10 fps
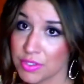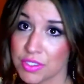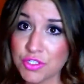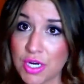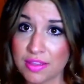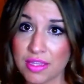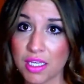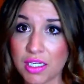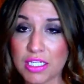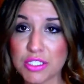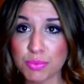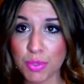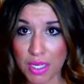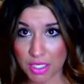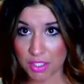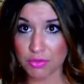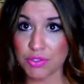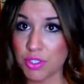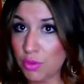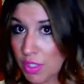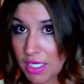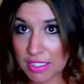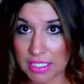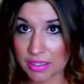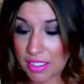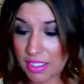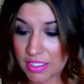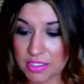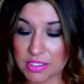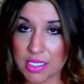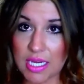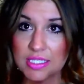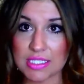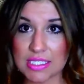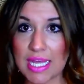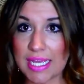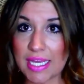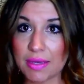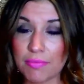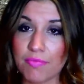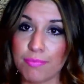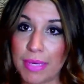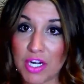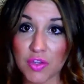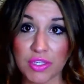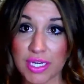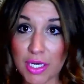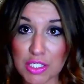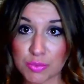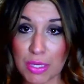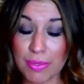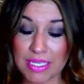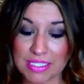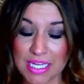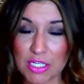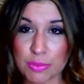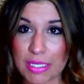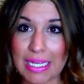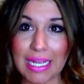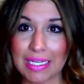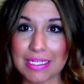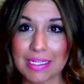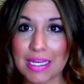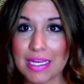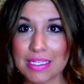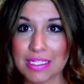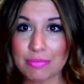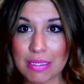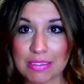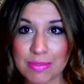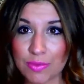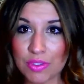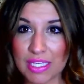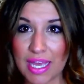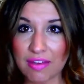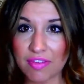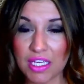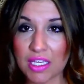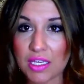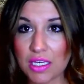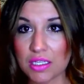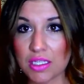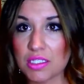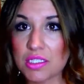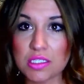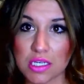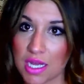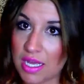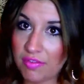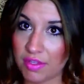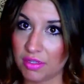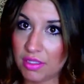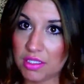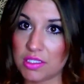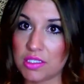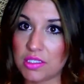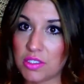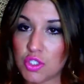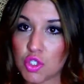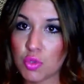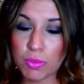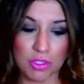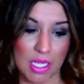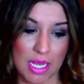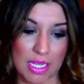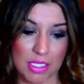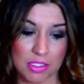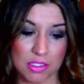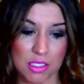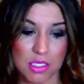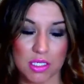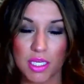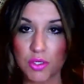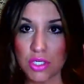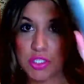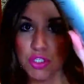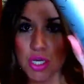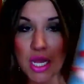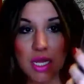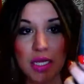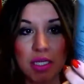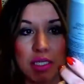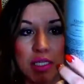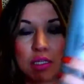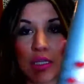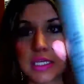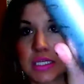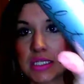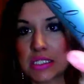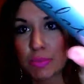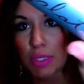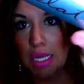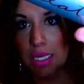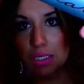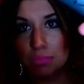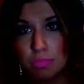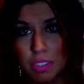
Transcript: I'm going to use a dry thickening spray. You do not need this. I just like it better than hairspray because hairspray can kind of sometimes be really heavy. This is not heavy. This is super light. It's Kenner Dry Thickening Spray.